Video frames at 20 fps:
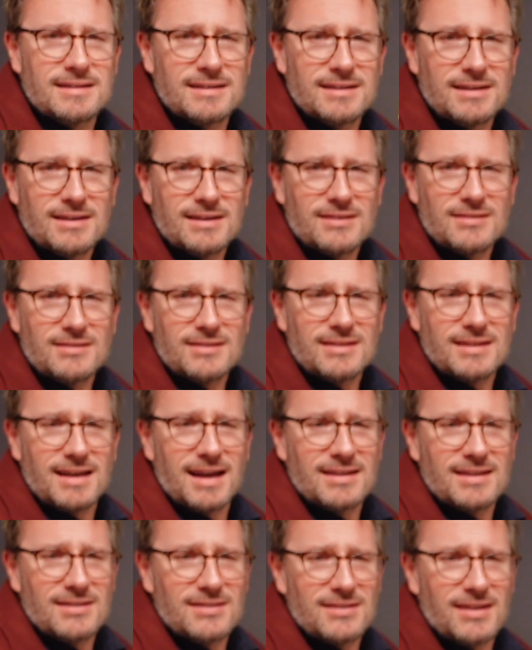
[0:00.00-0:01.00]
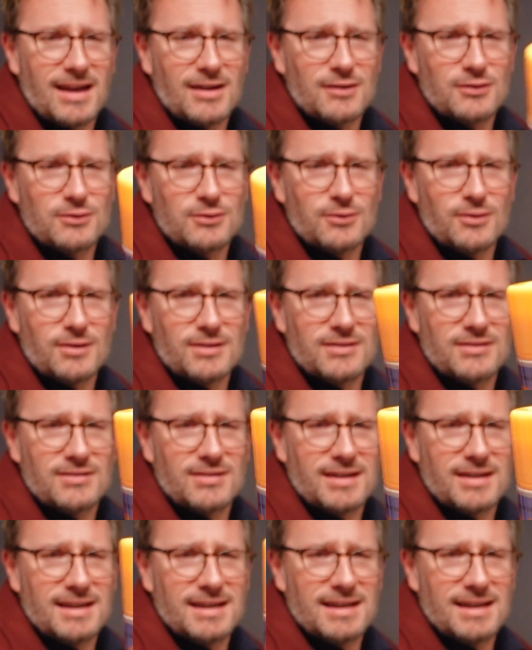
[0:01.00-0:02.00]
Can you see that? It says Asteroid
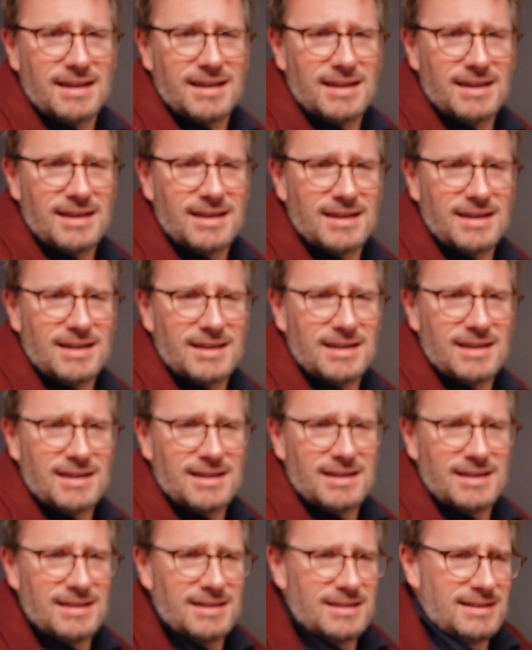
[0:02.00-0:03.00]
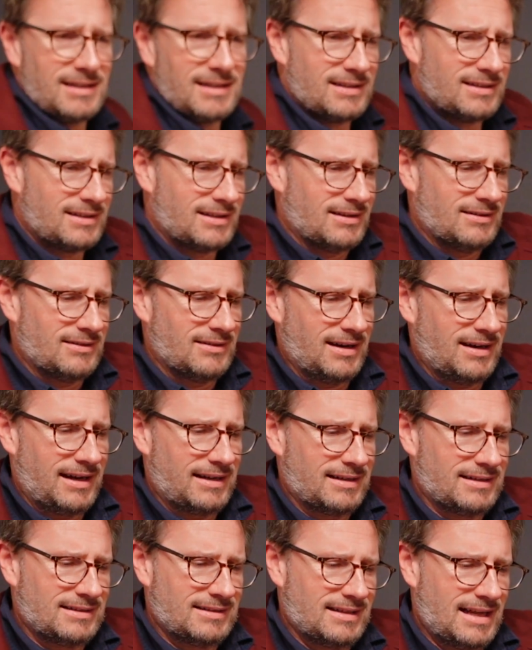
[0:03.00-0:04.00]
City. All
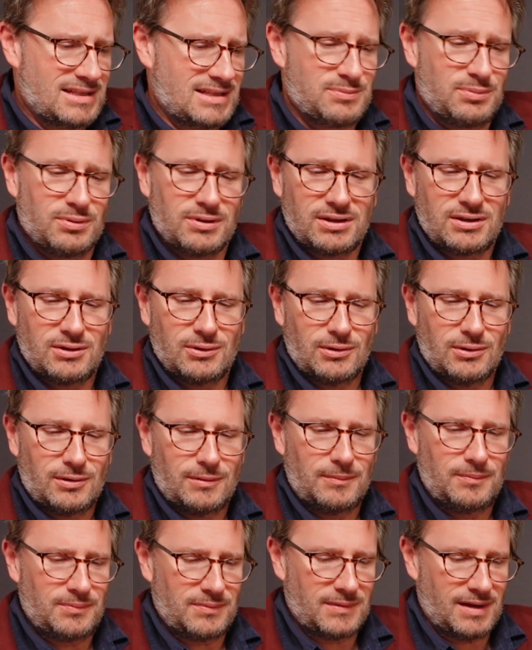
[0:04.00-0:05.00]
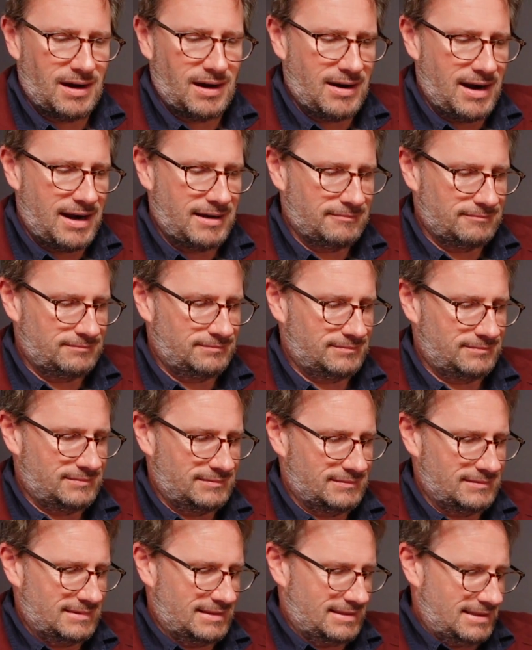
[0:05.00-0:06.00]
right, that's pretty cool. All right,
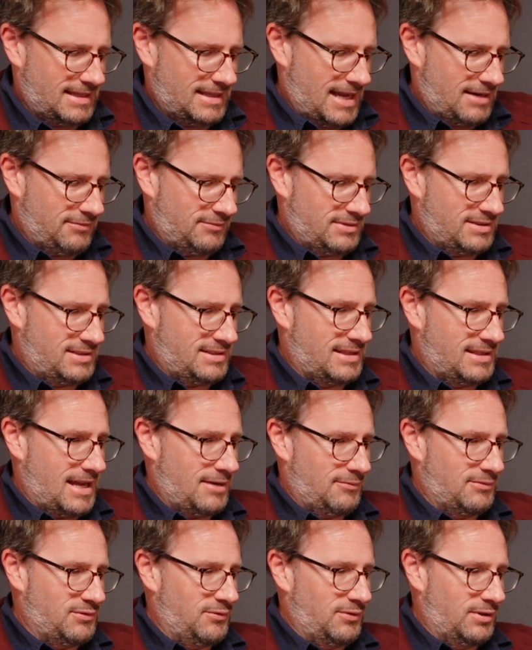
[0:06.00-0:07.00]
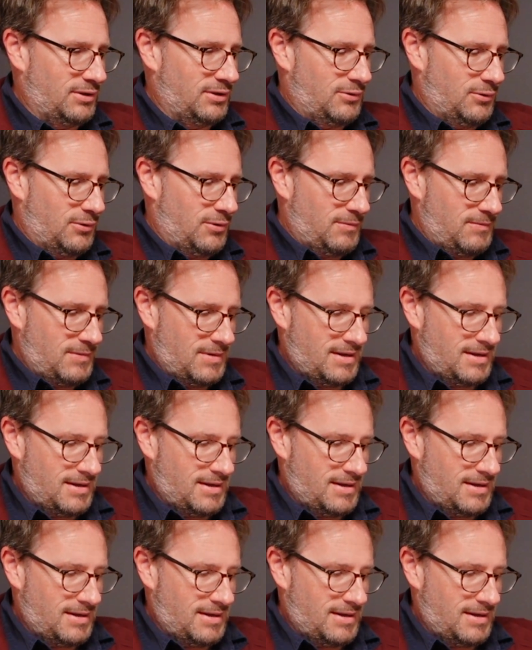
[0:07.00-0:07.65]
that was that was really cool.